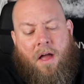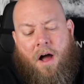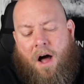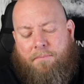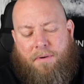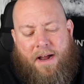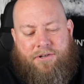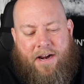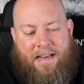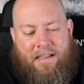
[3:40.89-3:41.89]
I'll probably
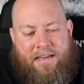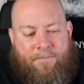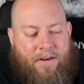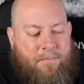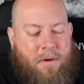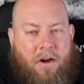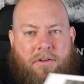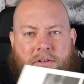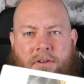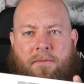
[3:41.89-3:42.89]
try to get at least 50
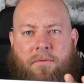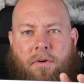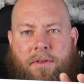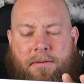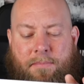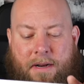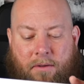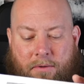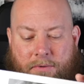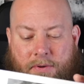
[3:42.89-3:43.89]
bucks for this
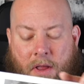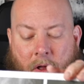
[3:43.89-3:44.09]
Beatles